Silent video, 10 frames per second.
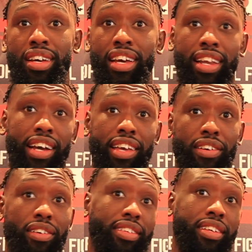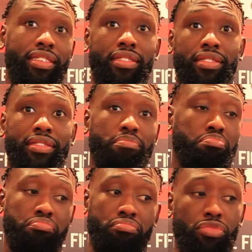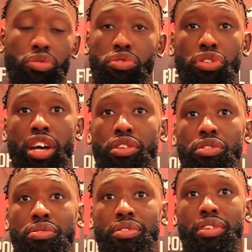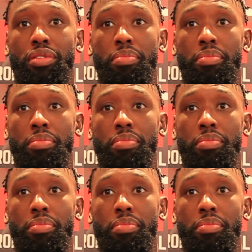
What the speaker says: and not get caught, then do what you got to do, you know.